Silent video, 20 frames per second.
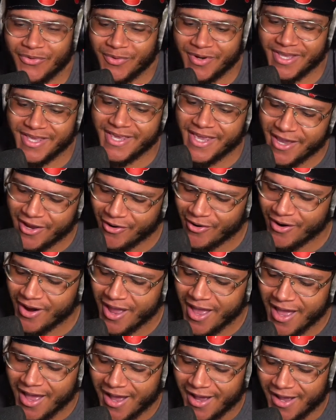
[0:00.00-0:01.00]
year.
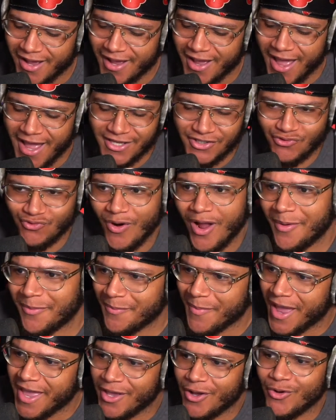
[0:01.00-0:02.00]
I dropped
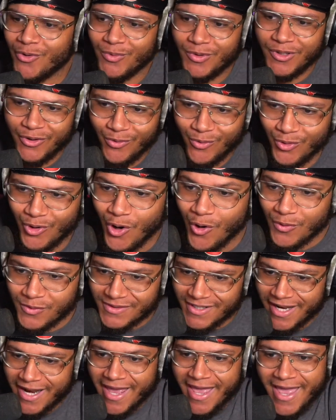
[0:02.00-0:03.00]
my own little goals
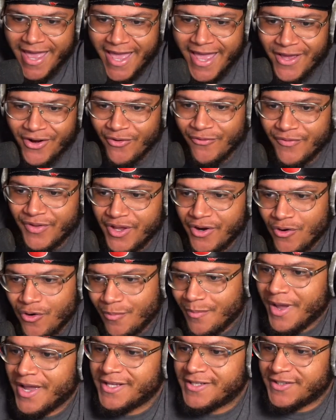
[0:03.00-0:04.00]
that I had over there
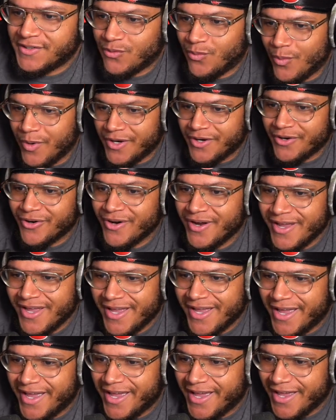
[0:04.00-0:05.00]
on my Twitter,
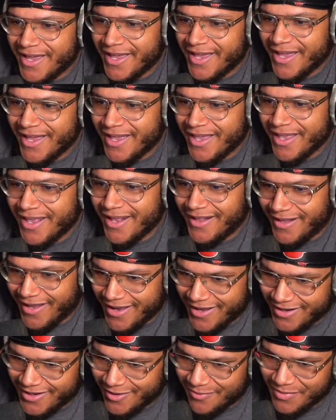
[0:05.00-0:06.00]
and they
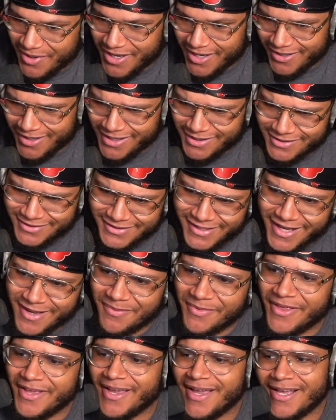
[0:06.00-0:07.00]
end up being like the same
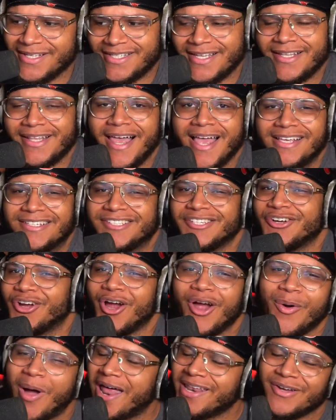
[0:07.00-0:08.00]
thing I said last year.
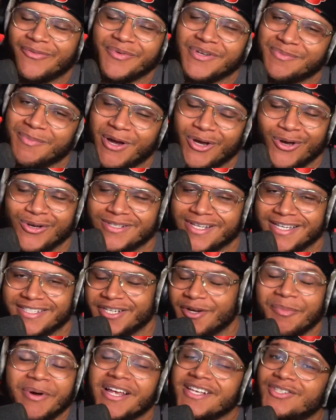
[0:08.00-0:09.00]
I didn't reach my goals last
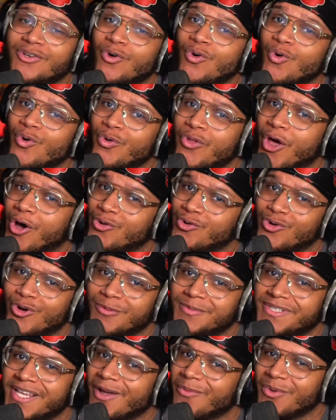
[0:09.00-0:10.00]
year, but it's cool though. You know what I'm
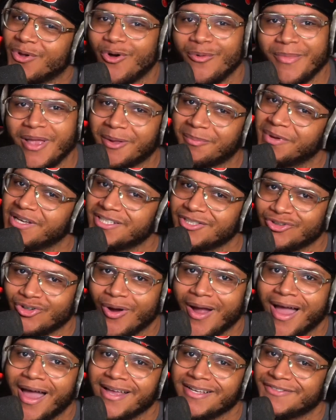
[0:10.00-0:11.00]
saying? We're going to make big
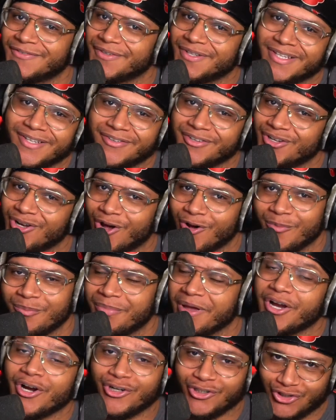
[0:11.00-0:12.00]
strides for, you know,
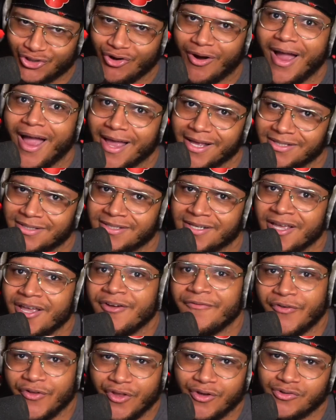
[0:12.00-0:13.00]
bigger strides
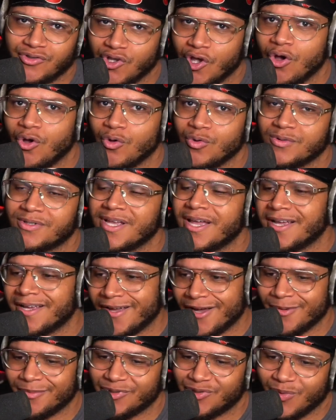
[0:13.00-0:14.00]
for those goals
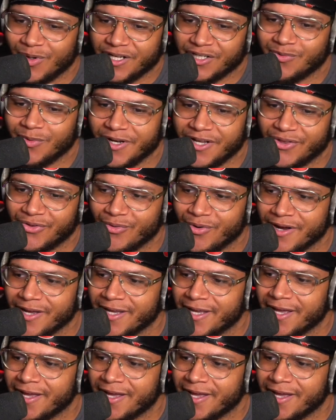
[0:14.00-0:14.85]
come 2023.